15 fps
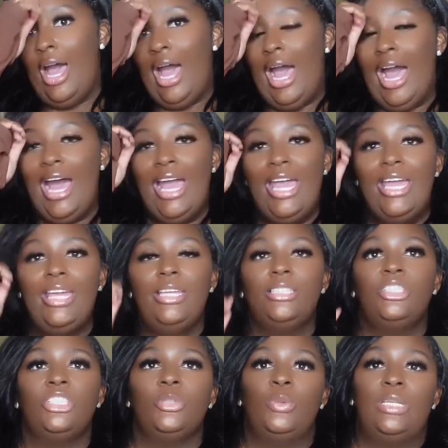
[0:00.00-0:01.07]
I
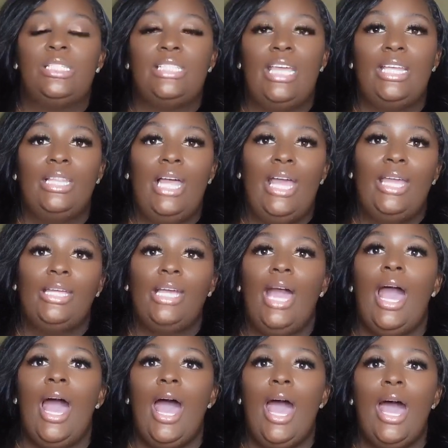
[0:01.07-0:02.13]
just want to say, like,
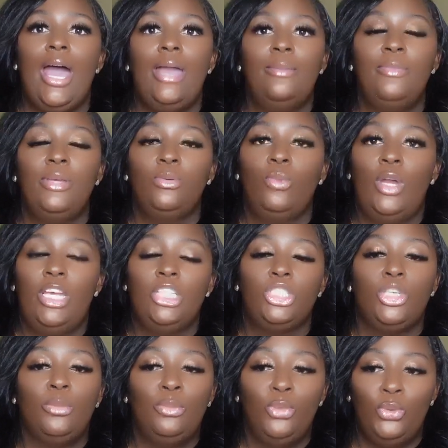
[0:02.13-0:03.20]
I've been wanting
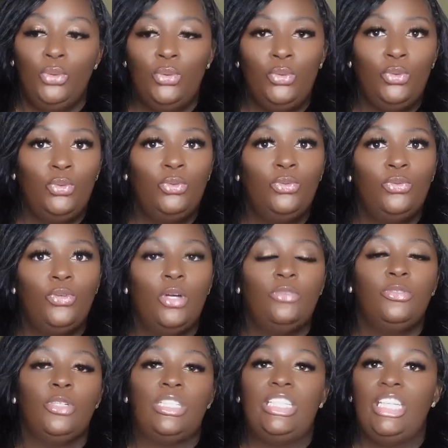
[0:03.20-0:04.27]
to move
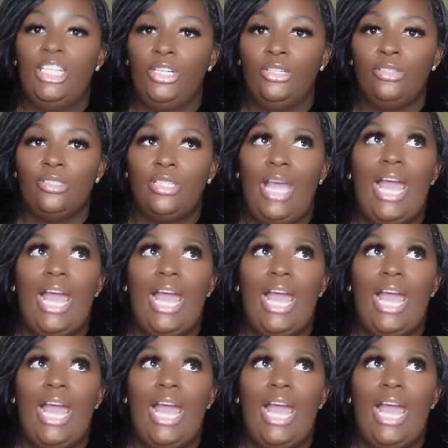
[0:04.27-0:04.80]
for years.